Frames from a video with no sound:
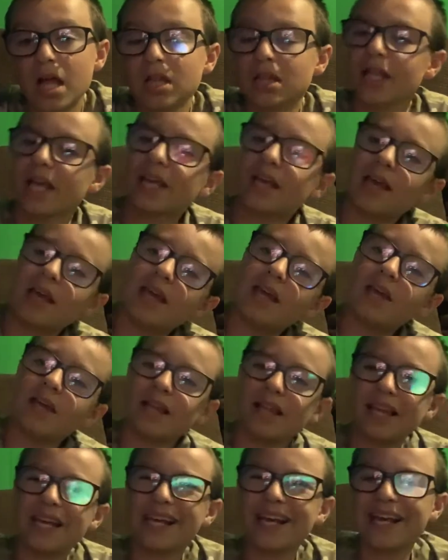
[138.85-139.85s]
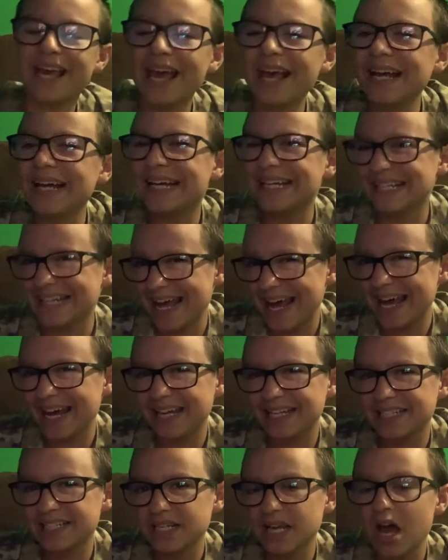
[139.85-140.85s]
Like it like it can
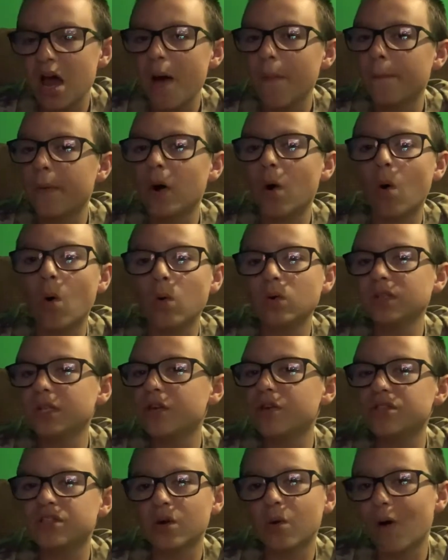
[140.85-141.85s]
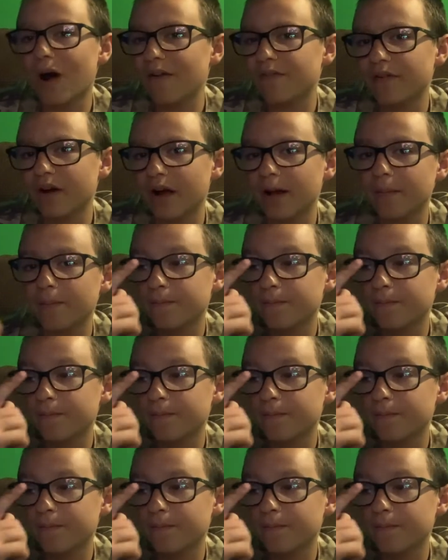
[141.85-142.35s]
connect, but only using Wi-Fi.